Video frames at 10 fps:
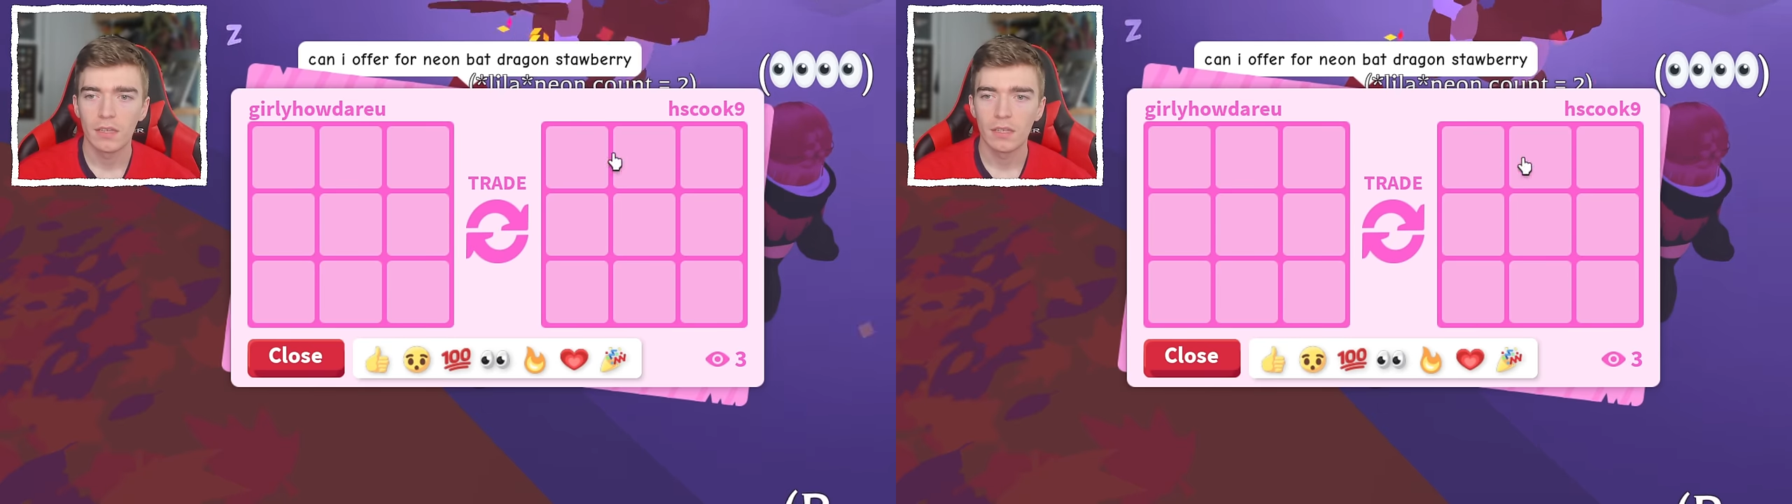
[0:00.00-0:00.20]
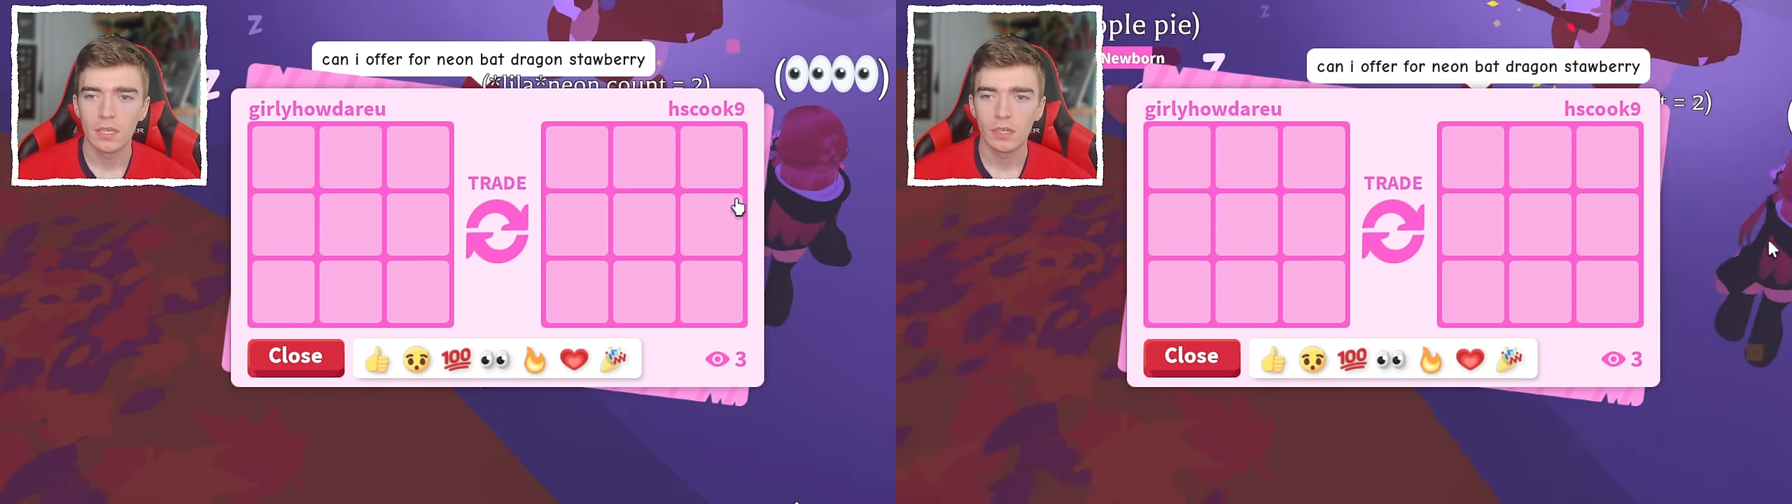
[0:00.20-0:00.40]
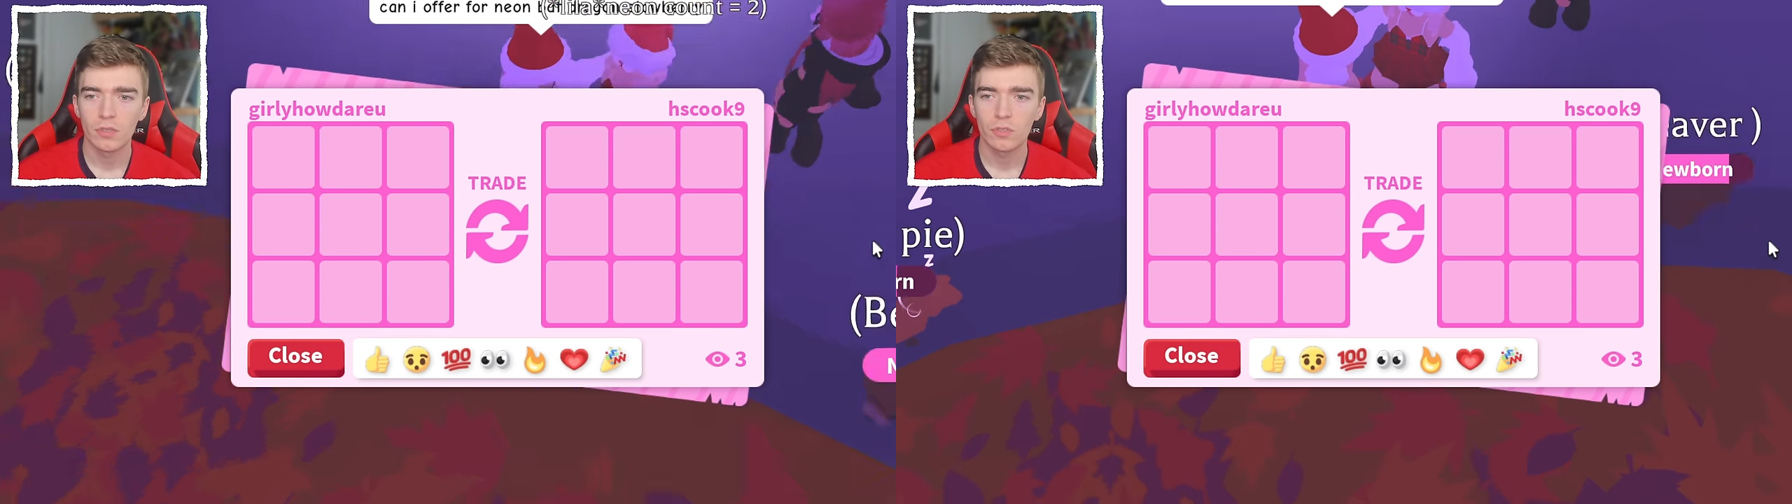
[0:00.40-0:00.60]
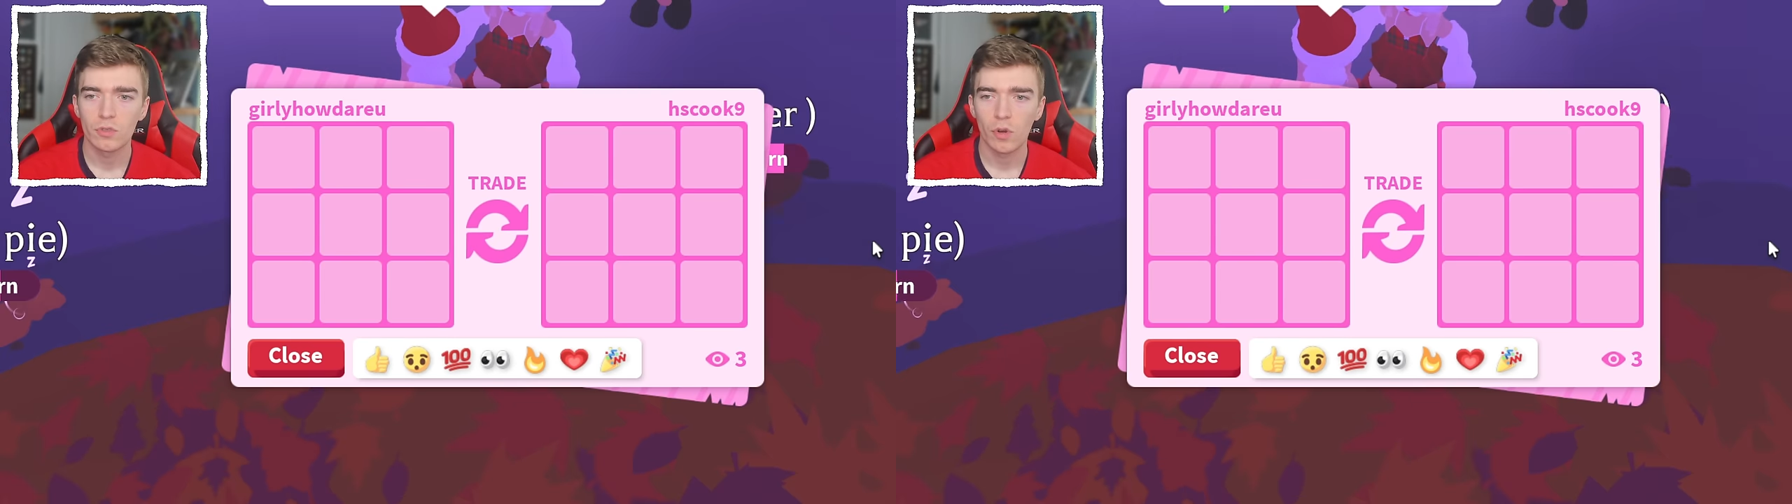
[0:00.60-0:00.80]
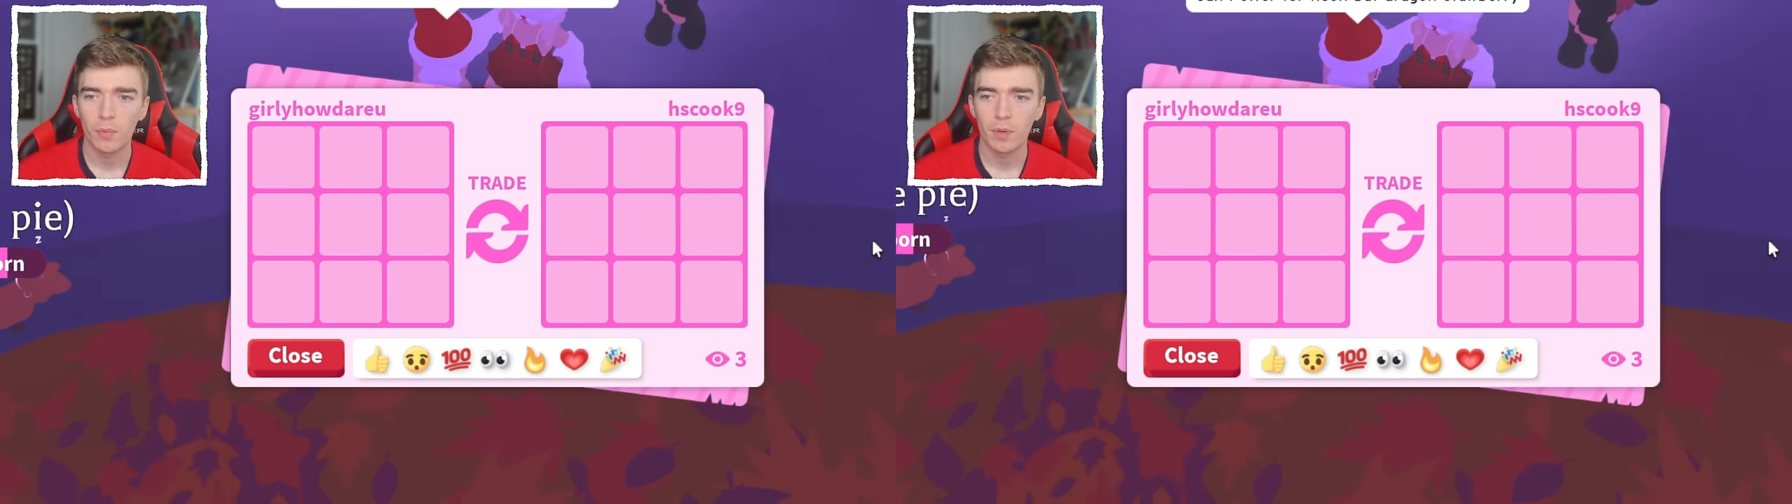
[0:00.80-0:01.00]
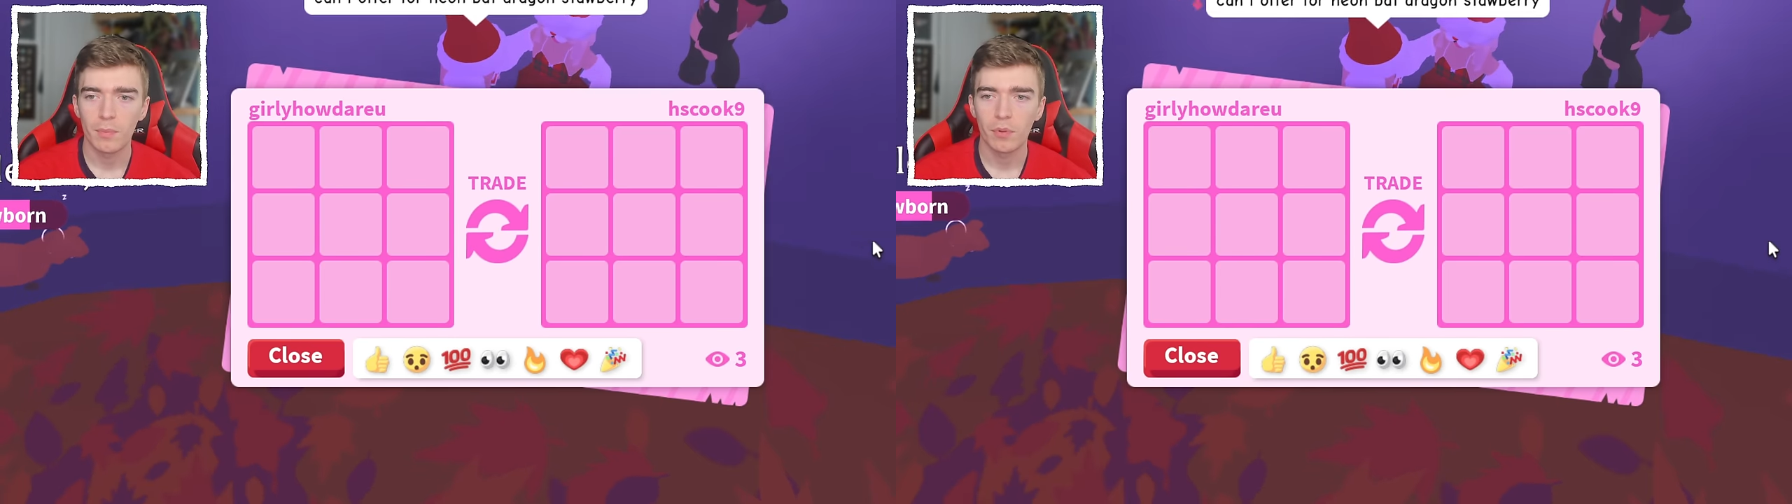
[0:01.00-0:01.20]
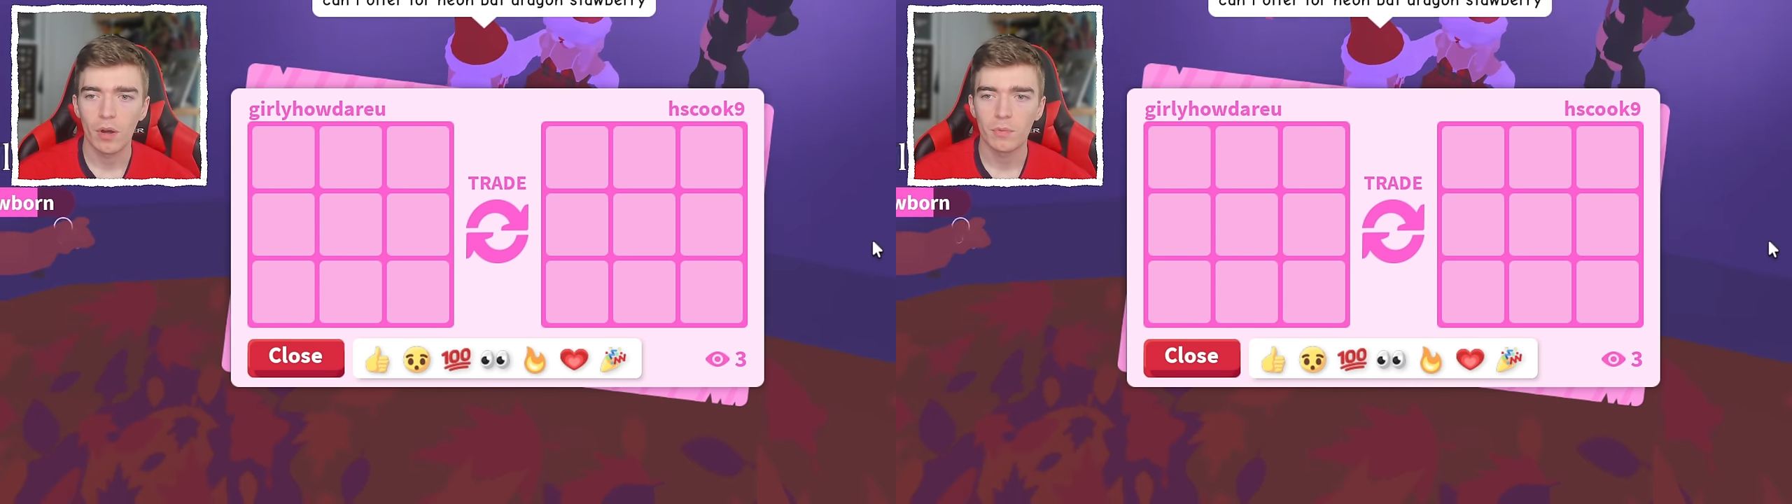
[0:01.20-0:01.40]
neon strawberry? Bro,